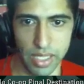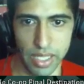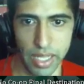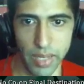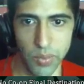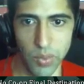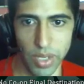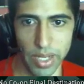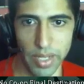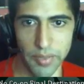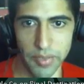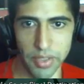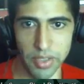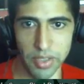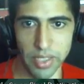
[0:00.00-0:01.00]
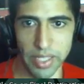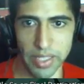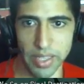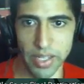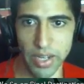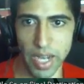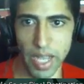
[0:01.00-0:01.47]
and why I feel like
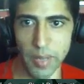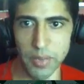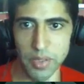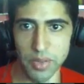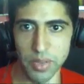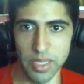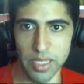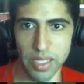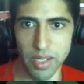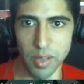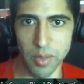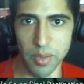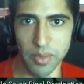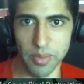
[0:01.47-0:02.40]
they're absolutely terrible.